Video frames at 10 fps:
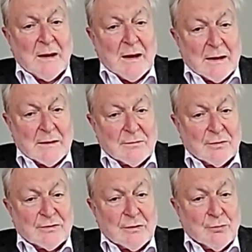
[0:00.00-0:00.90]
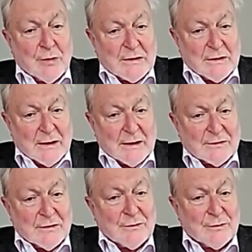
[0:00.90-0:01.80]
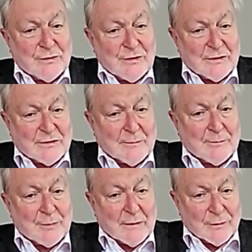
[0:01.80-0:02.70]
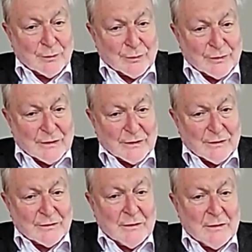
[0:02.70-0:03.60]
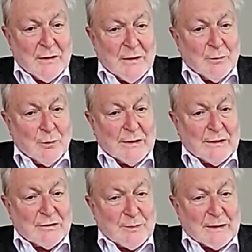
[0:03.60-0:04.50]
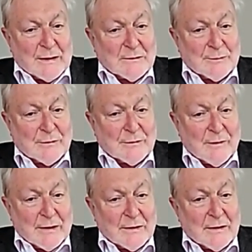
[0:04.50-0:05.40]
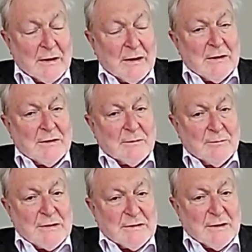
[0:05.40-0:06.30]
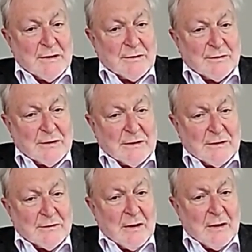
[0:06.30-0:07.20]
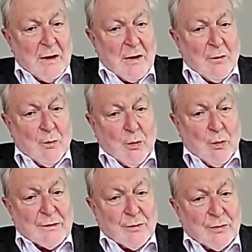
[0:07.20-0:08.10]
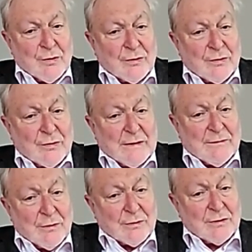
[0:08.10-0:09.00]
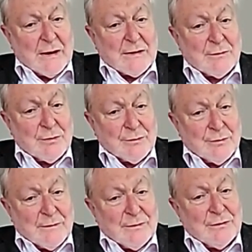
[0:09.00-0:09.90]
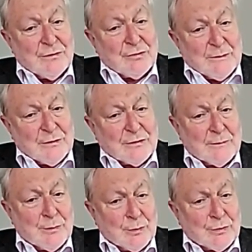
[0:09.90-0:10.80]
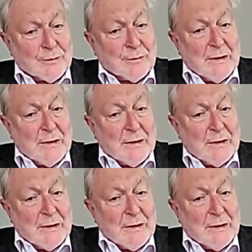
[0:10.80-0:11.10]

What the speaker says: And of course, the regulator who sits above all this will expect the provider to meet those needs, whether or not they've got an adequate revenue stream to support them.